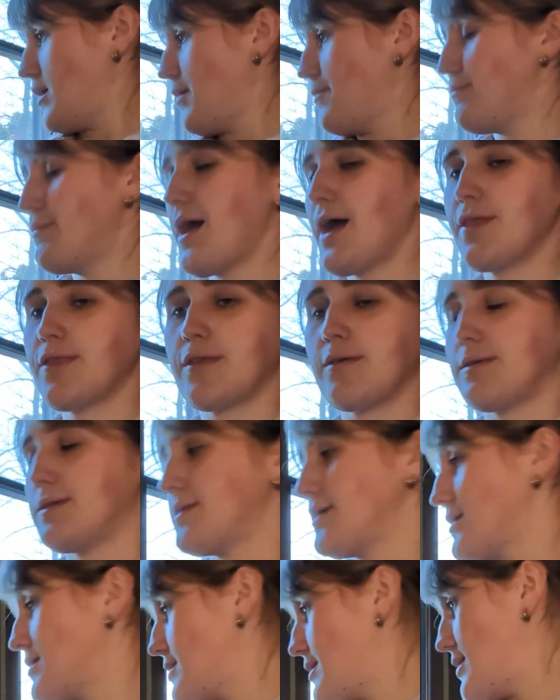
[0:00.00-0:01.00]
Matthew
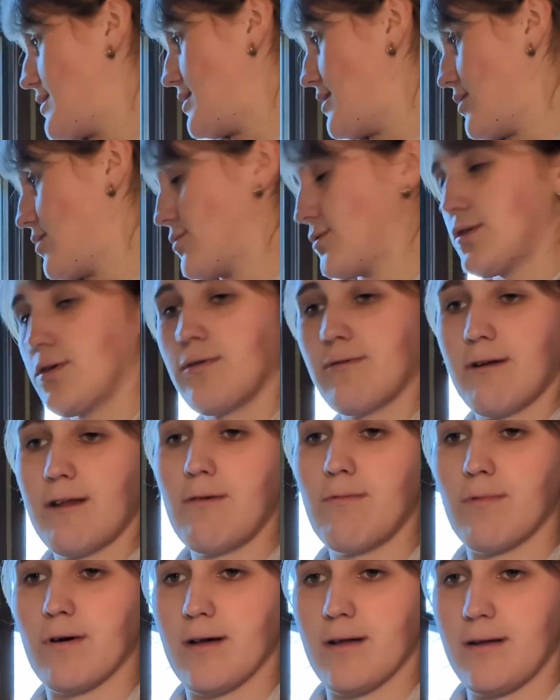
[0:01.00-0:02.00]
6:19 through
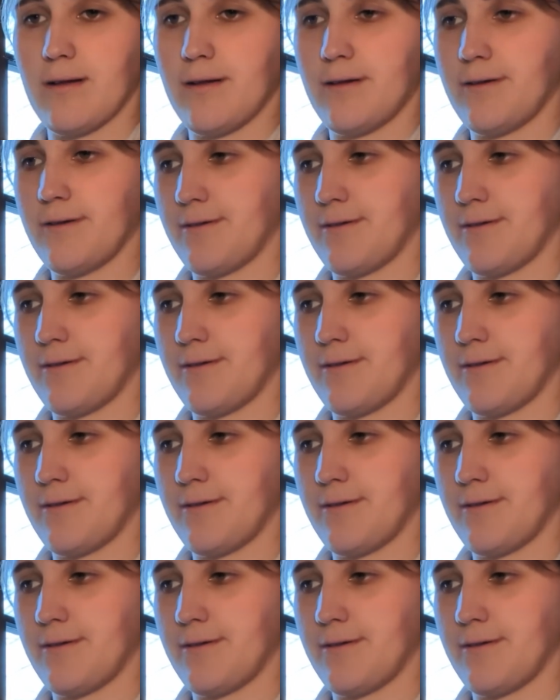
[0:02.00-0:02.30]
21.